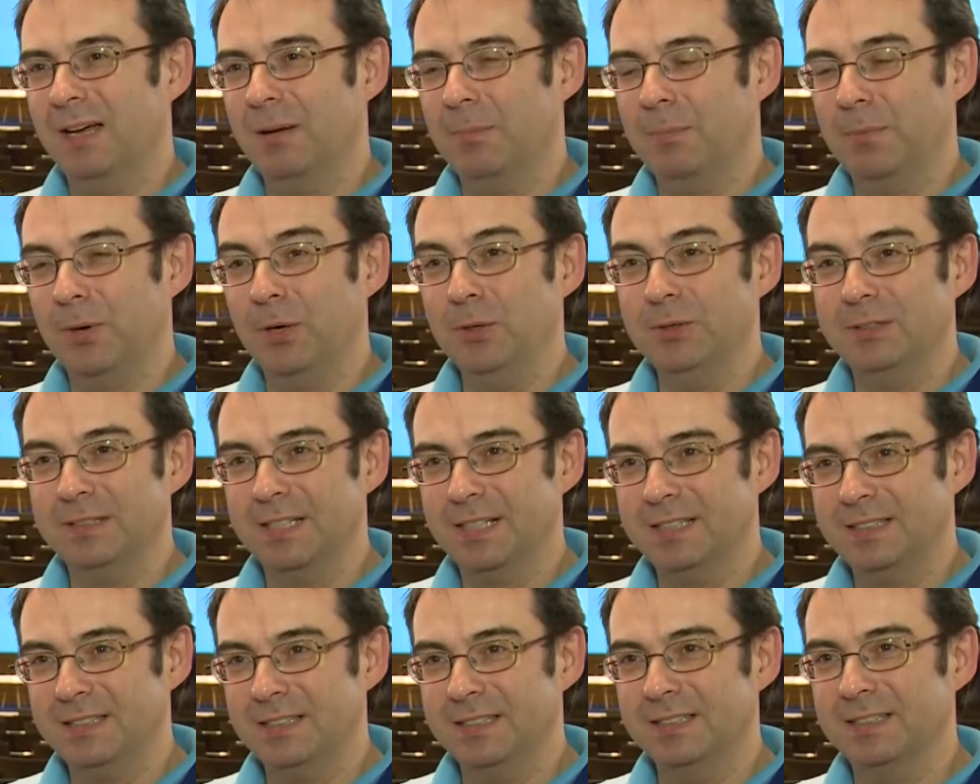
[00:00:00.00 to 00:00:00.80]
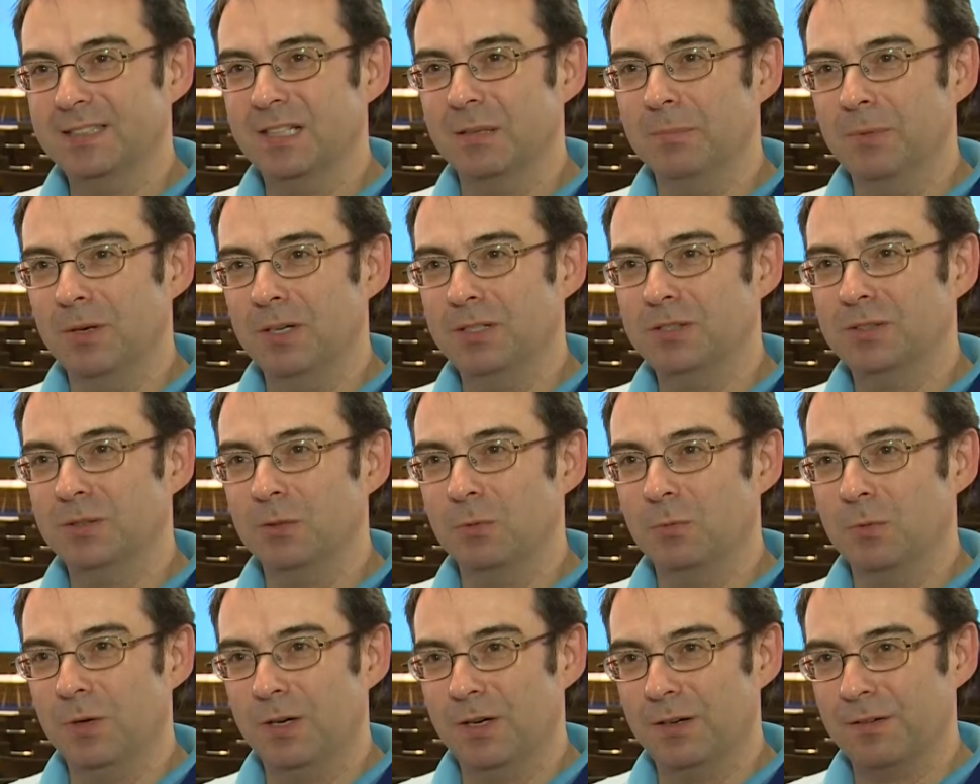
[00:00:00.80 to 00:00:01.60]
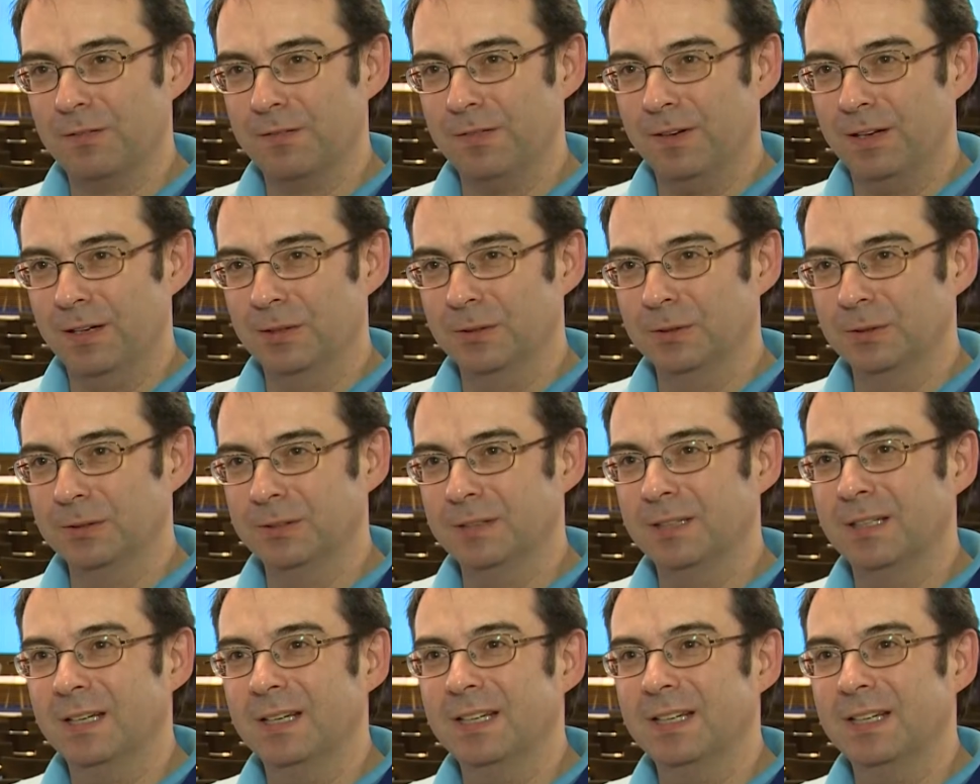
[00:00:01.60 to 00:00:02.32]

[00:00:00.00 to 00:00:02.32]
processes, commercial workflows,